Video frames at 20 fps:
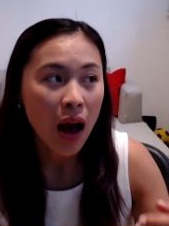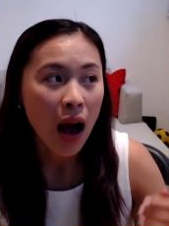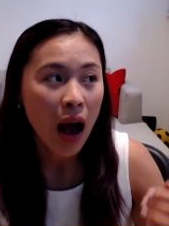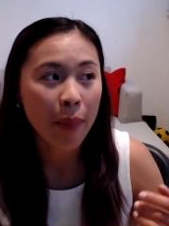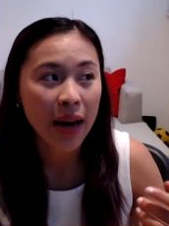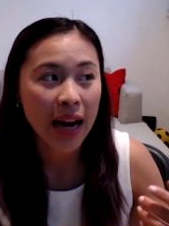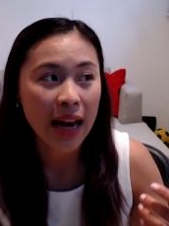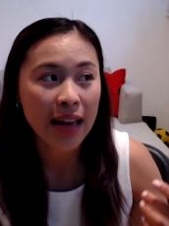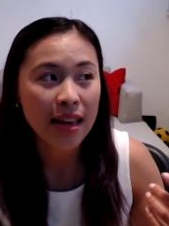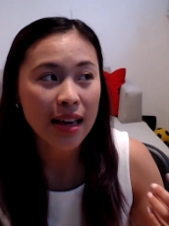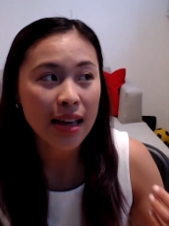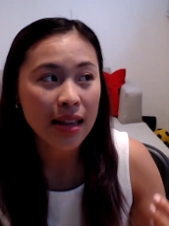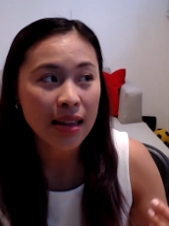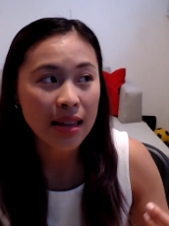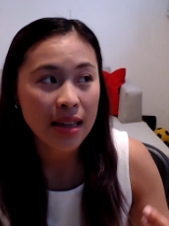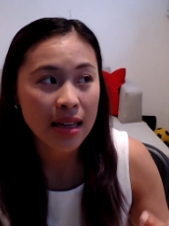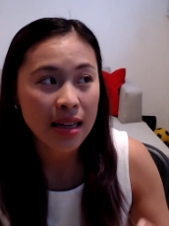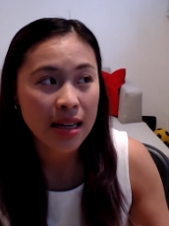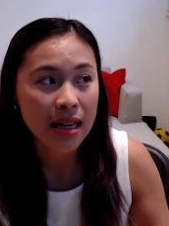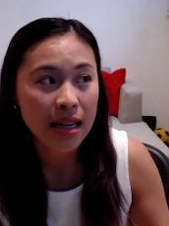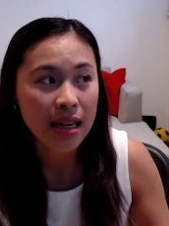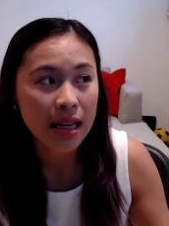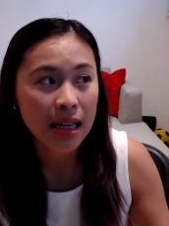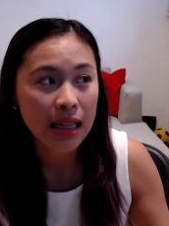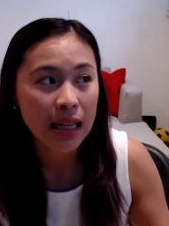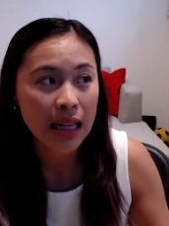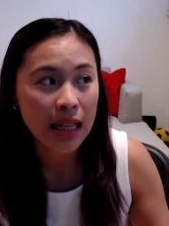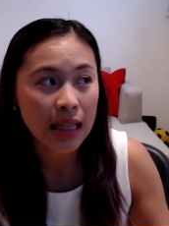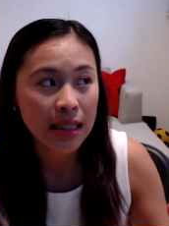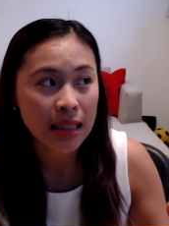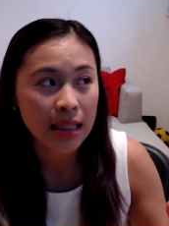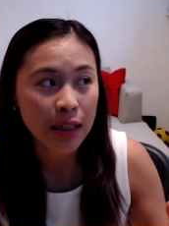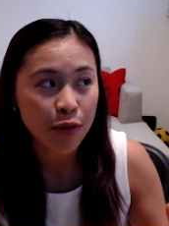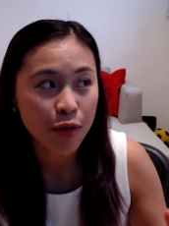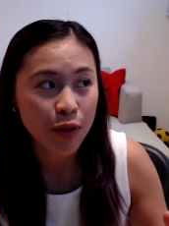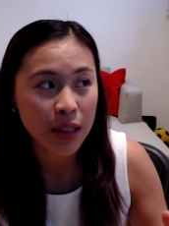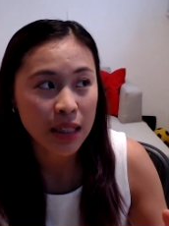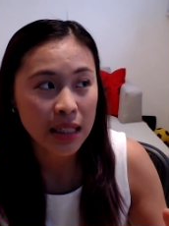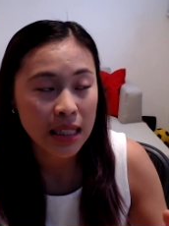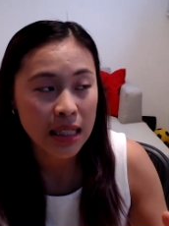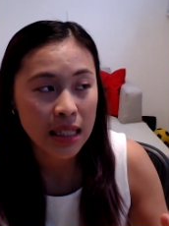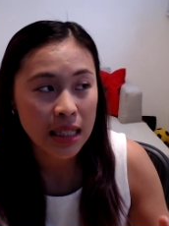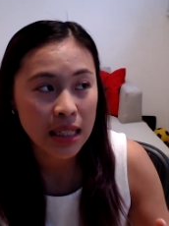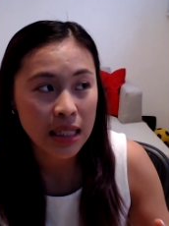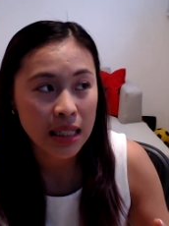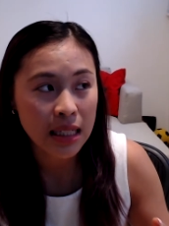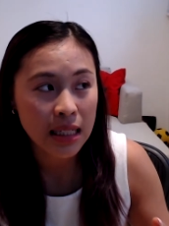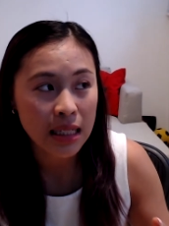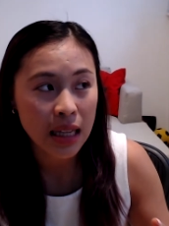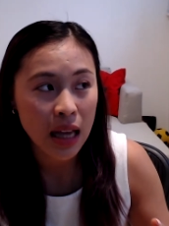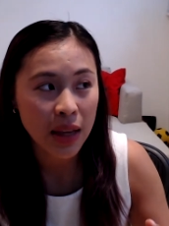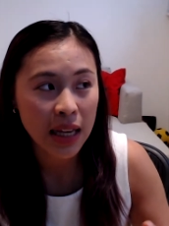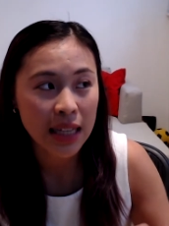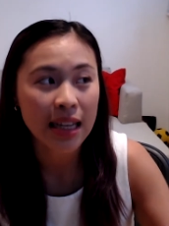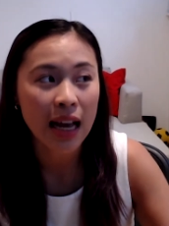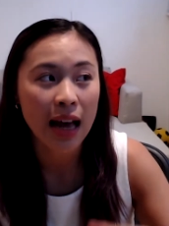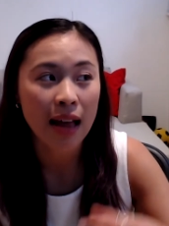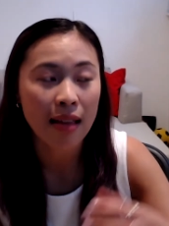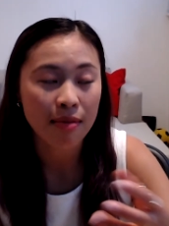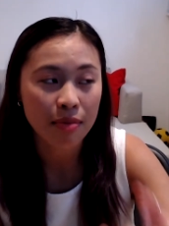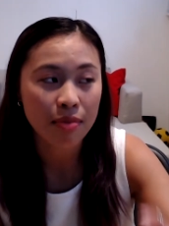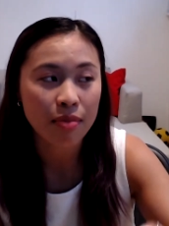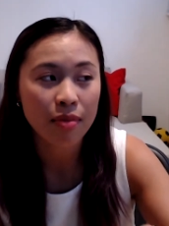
But I think the differences is that,